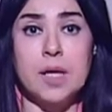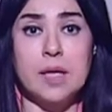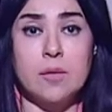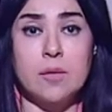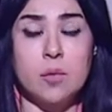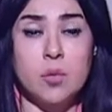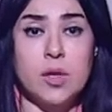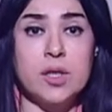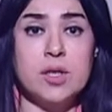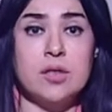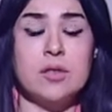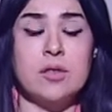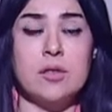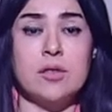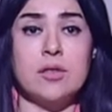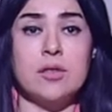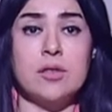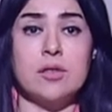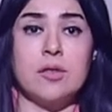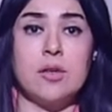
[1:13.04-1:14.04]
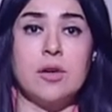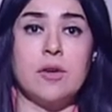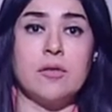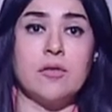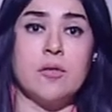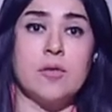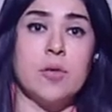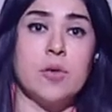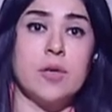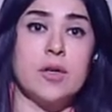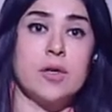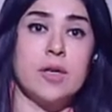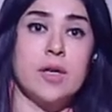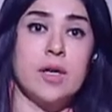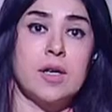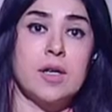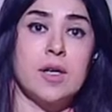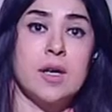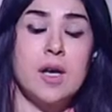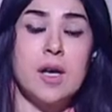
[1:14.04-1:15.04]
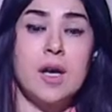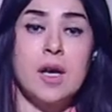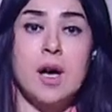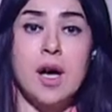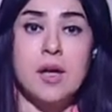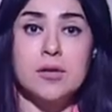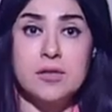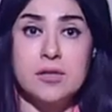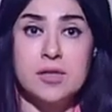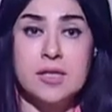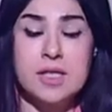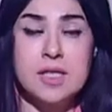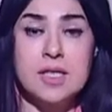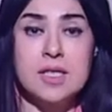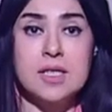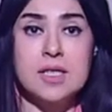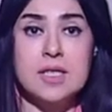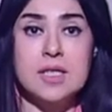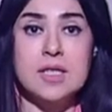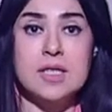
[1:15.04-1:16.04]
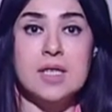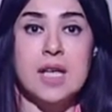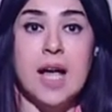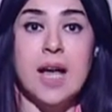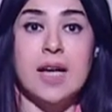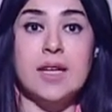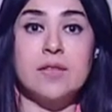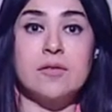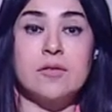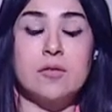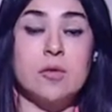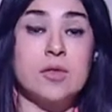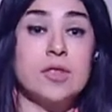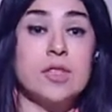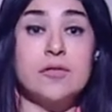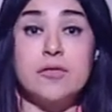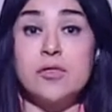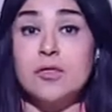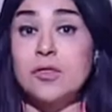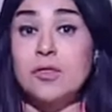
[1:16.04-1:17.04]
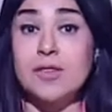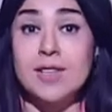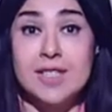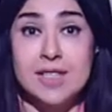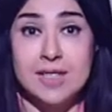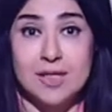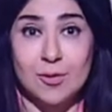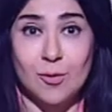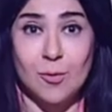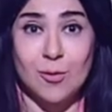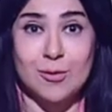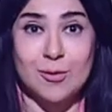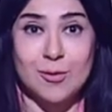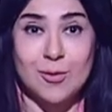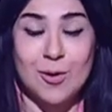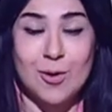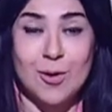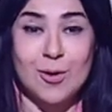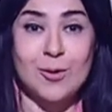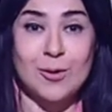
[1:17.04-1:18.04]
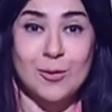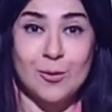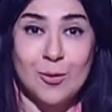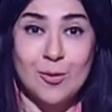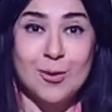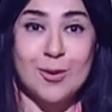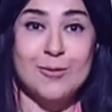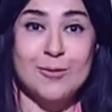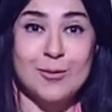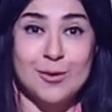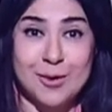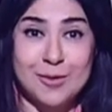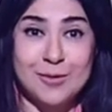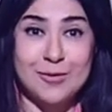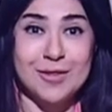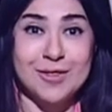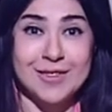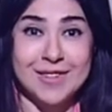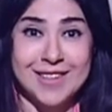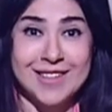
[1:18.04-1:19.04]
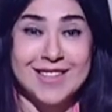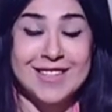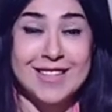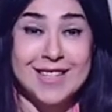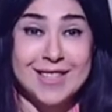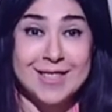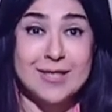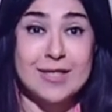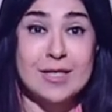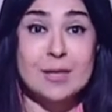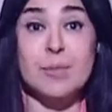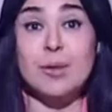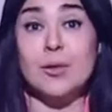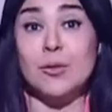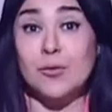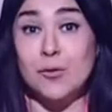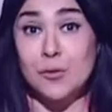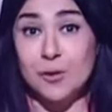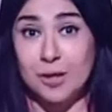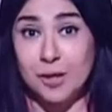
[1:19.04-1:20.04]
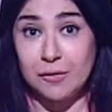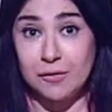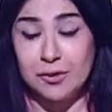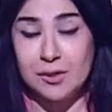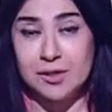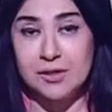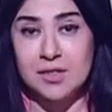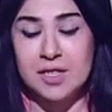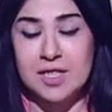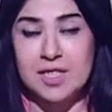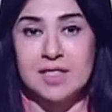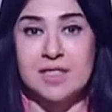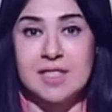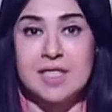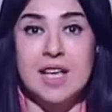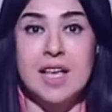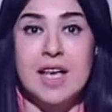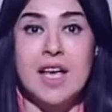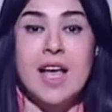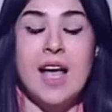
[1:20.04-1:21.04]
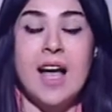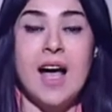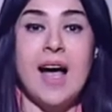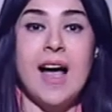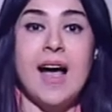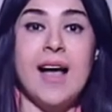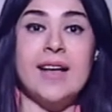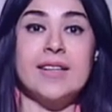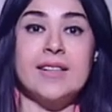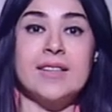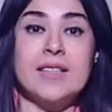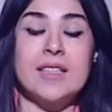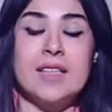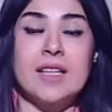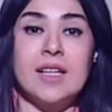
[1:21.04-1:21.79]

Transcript: winter, for other seasons, and for different reasons also. Not only for different seasons, but for different reasons. And